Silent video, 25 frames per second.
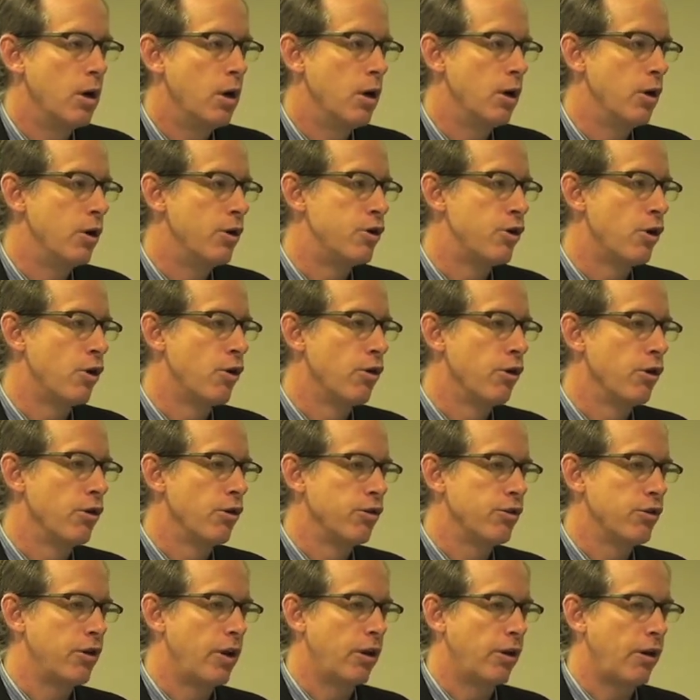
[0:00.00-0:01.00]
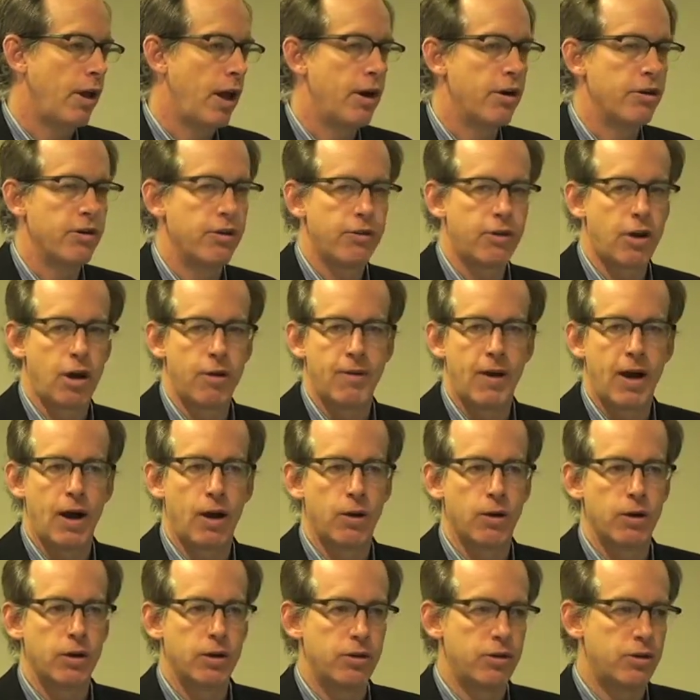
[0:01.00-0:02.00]
Her journals and letters have come
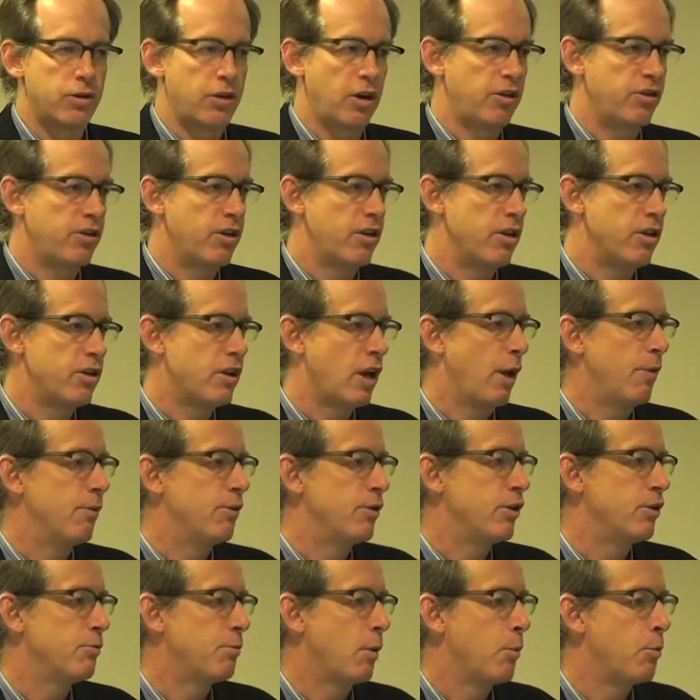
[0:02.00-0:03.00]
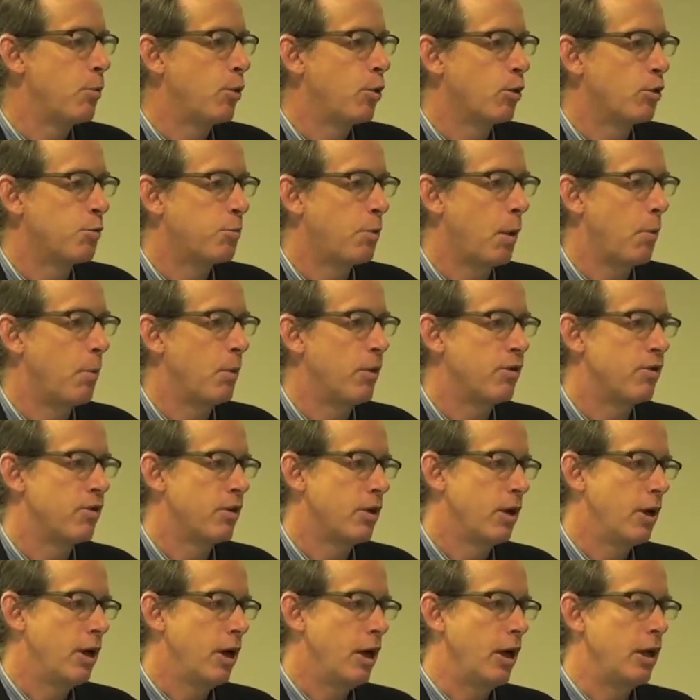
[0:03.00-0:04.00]
out just in the time since my book was published,
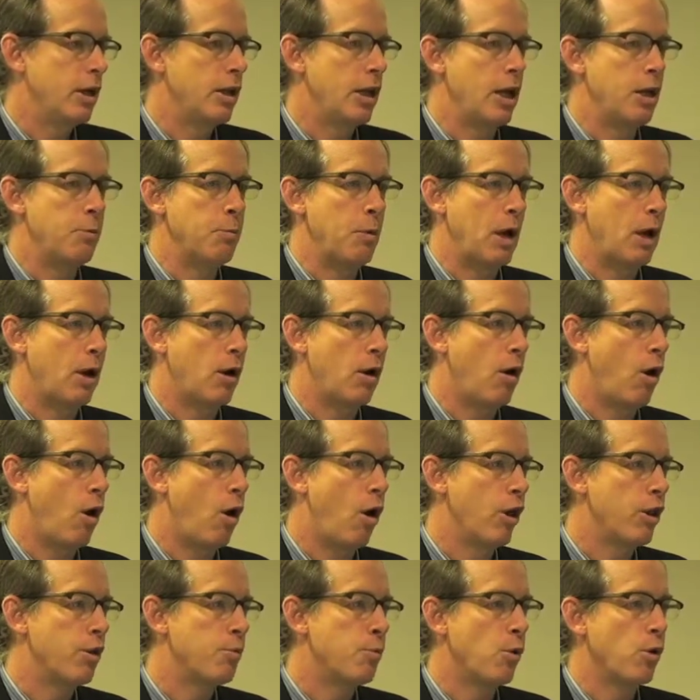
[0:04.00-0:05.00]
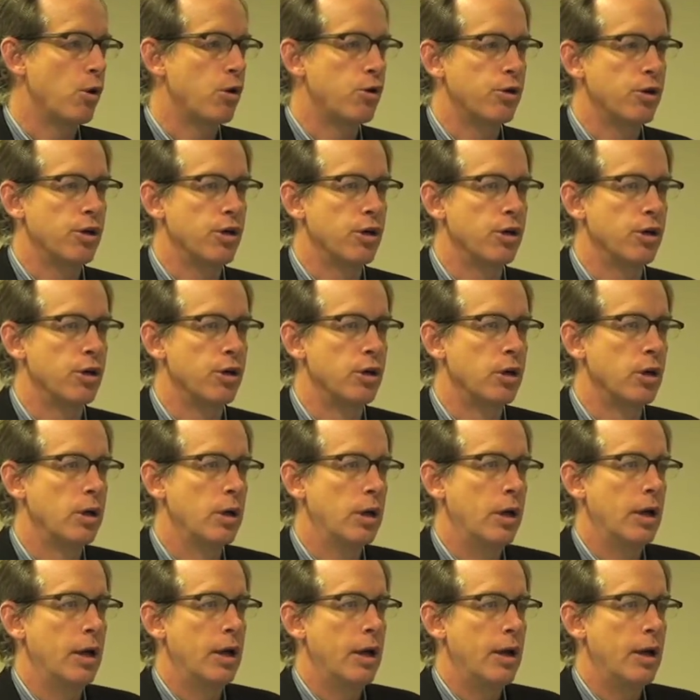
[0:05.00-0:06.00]
and they make all the more clear
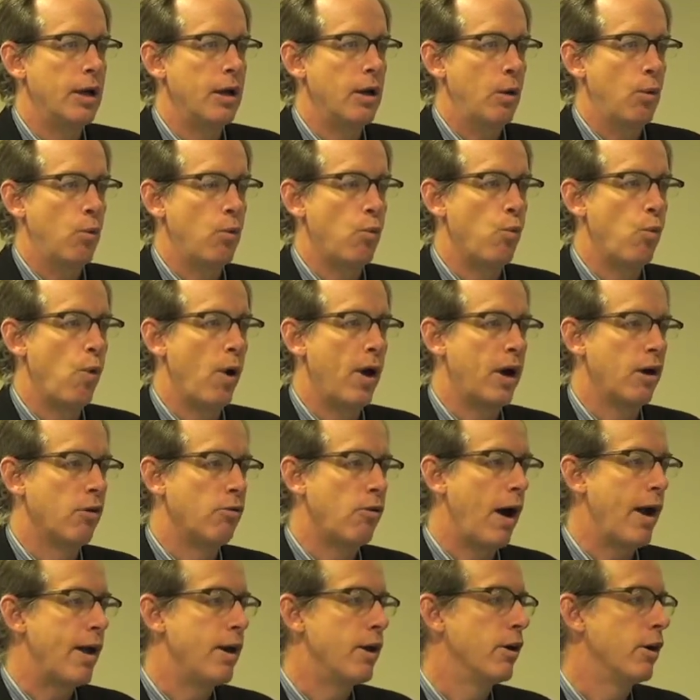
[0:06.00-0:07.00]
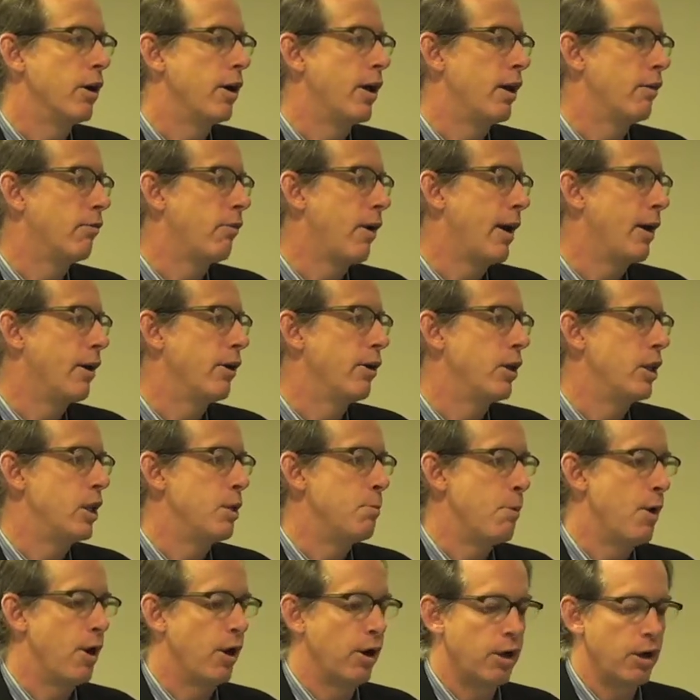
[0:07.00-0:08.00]
what a writer and a writer in the
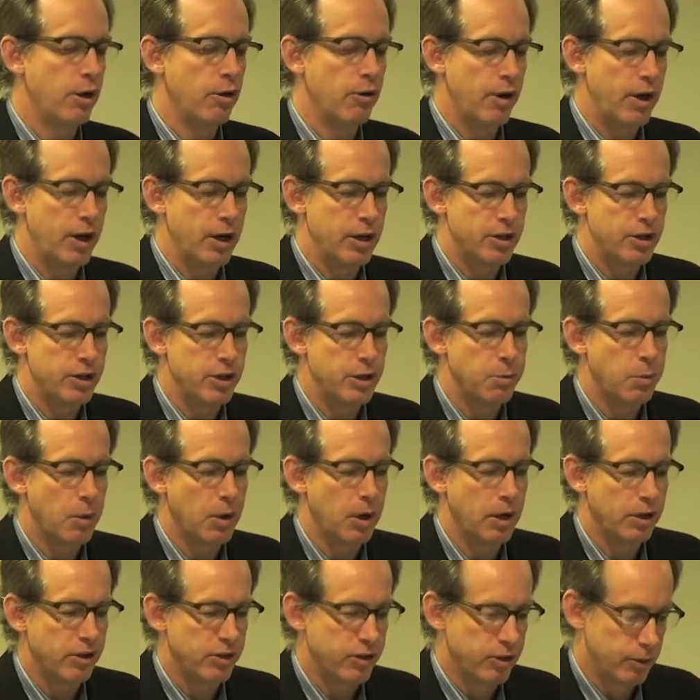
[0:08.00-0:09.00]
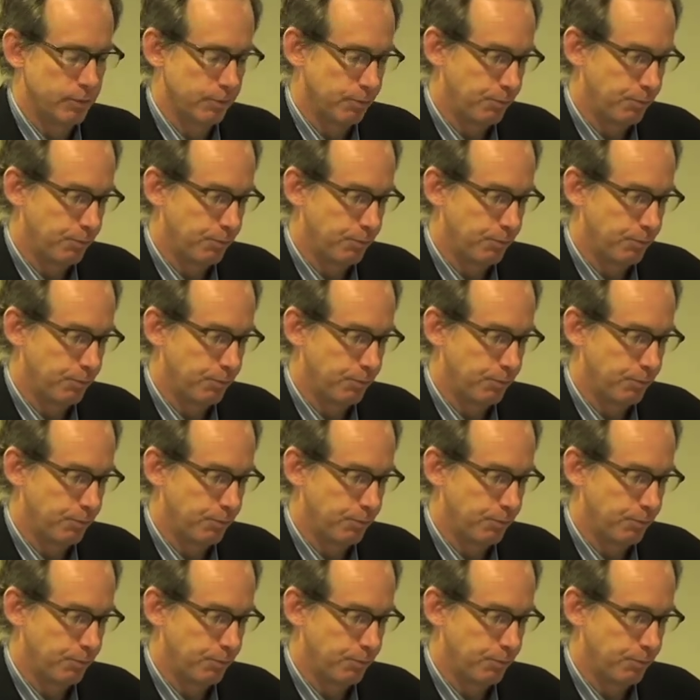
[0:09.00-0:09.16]
American grain she was.